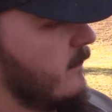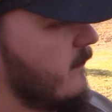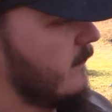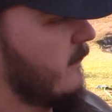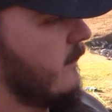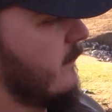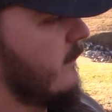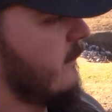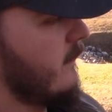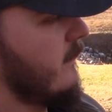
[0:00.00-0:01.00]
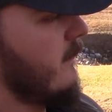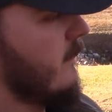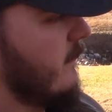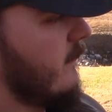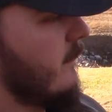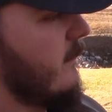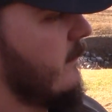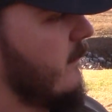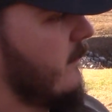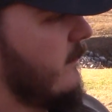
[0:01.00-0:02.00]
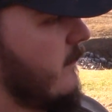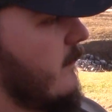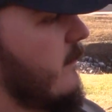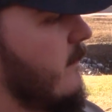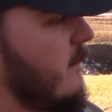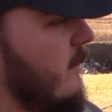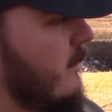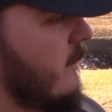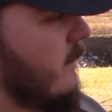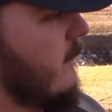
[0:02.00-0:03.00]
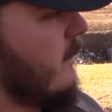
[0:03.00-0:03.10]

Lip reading: going to put our rod on top of the temporary